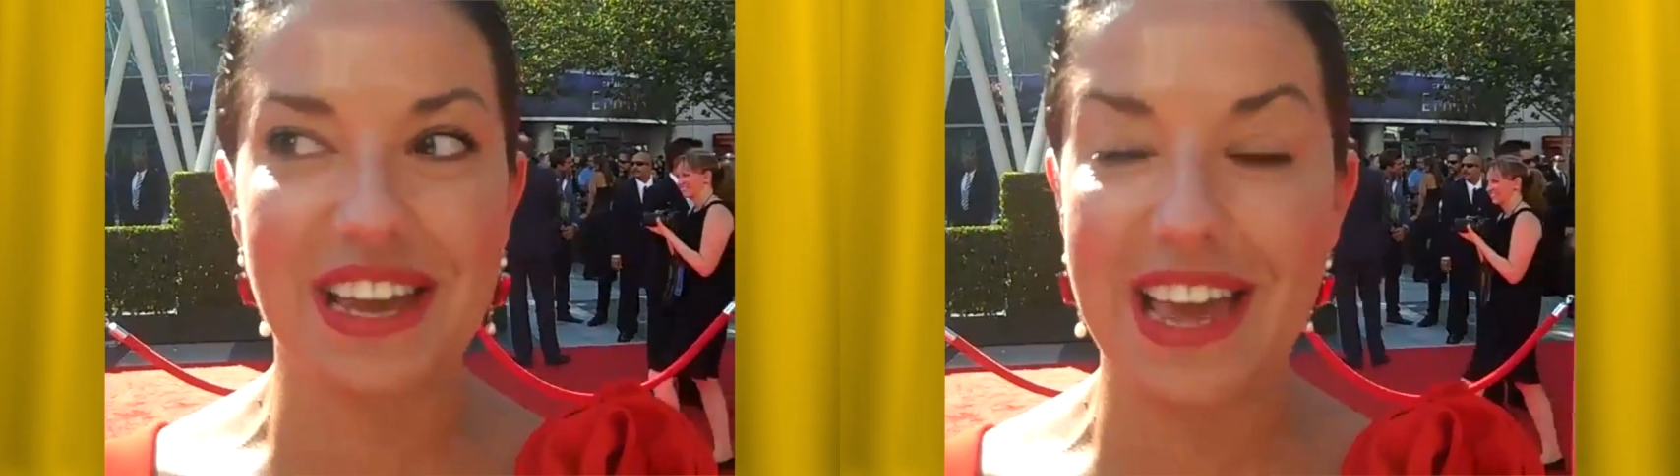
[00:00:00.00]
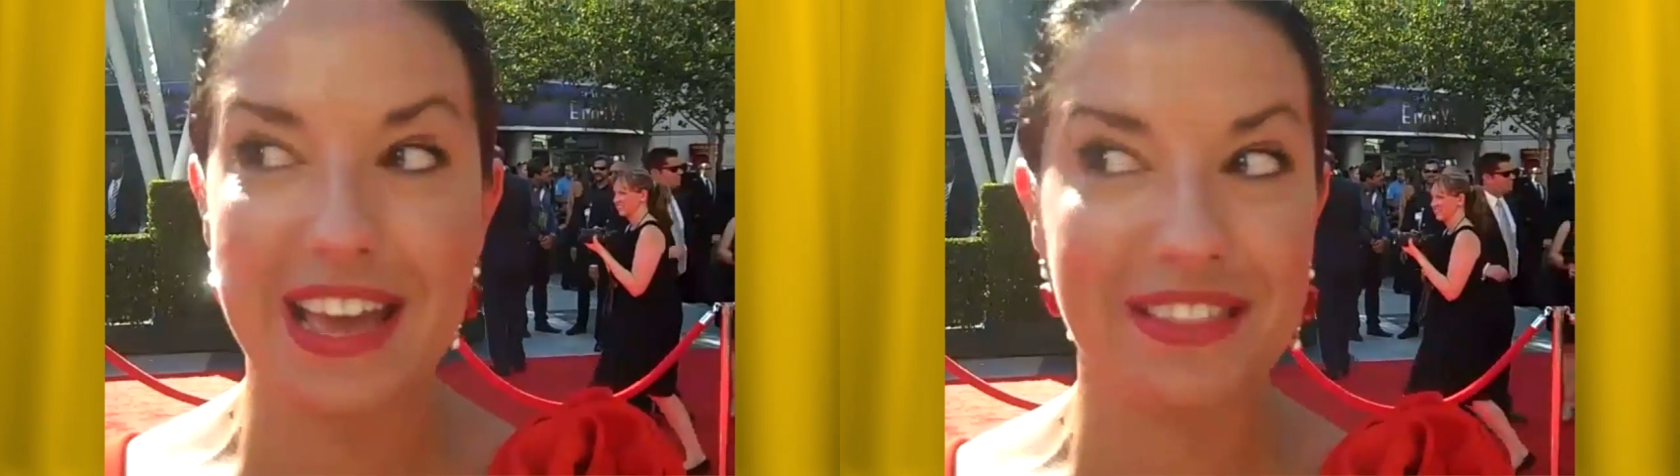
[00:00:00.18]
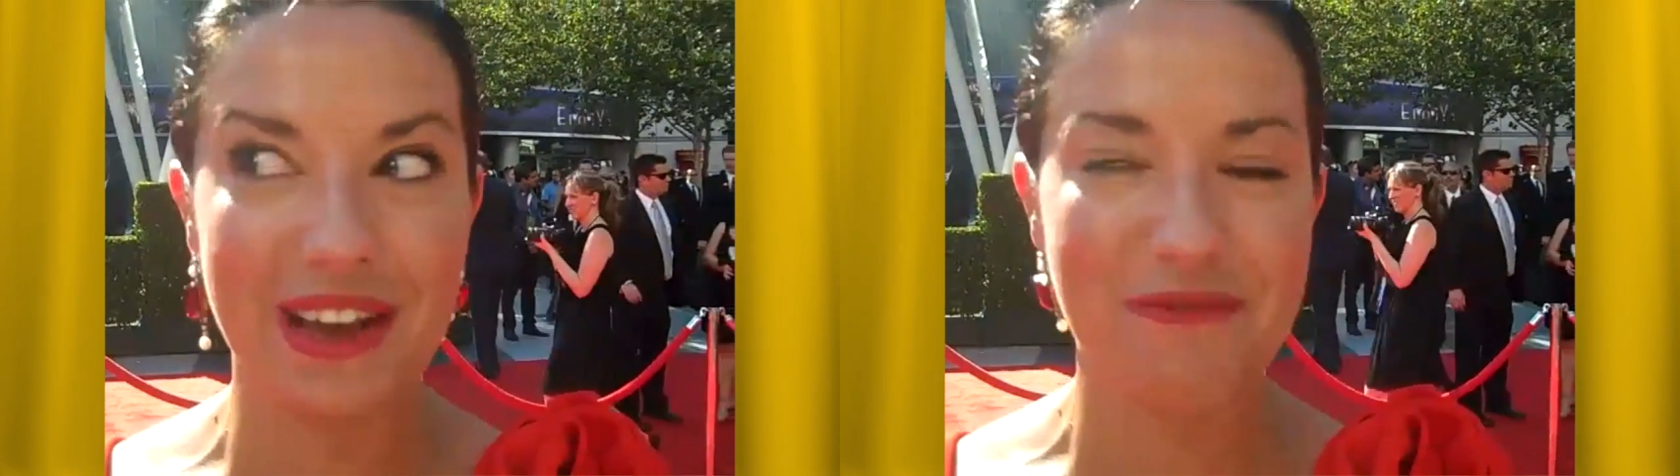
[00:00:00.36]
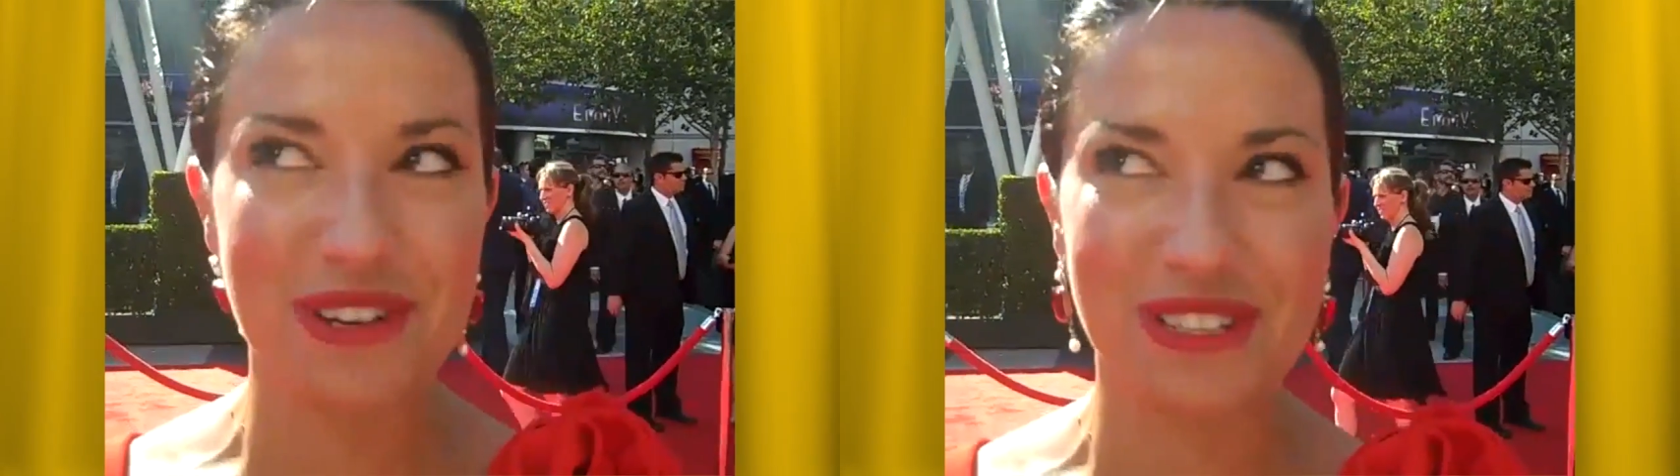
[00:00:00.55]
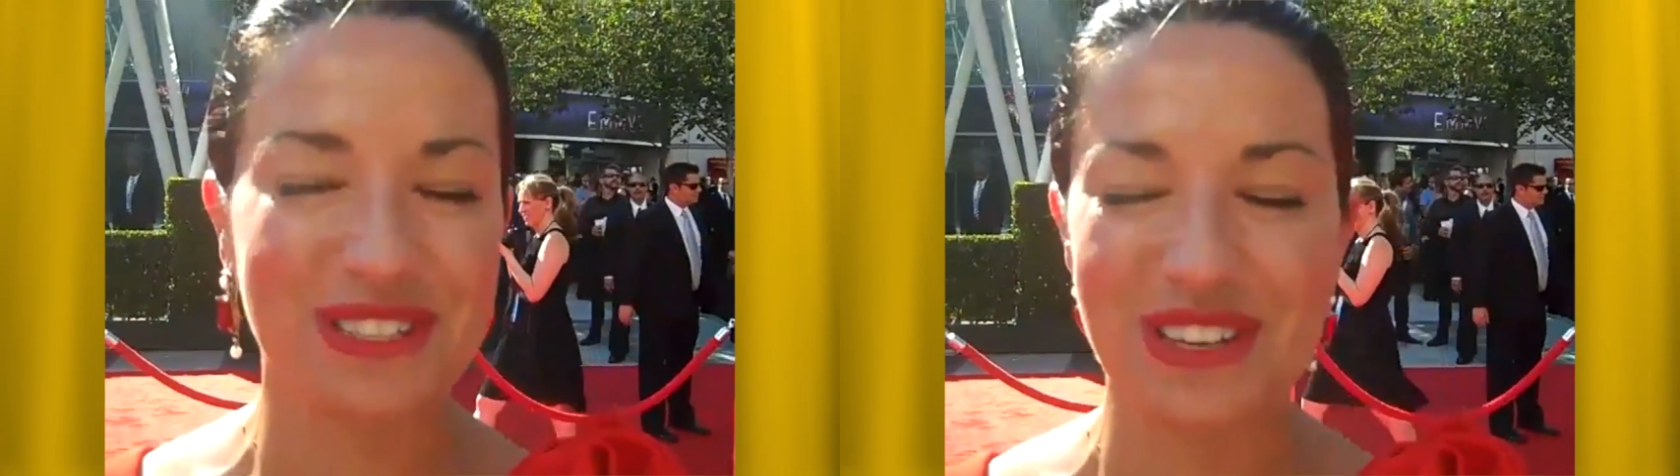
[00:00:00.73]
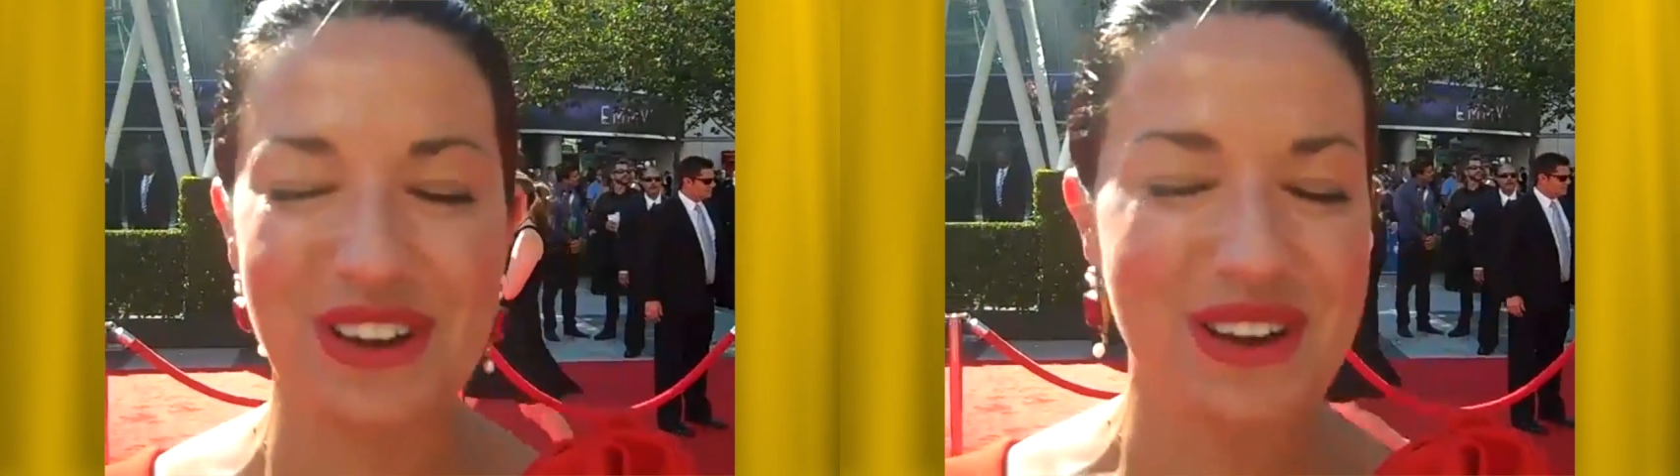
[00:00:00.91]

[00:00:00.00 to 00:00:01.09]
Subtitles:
and that was so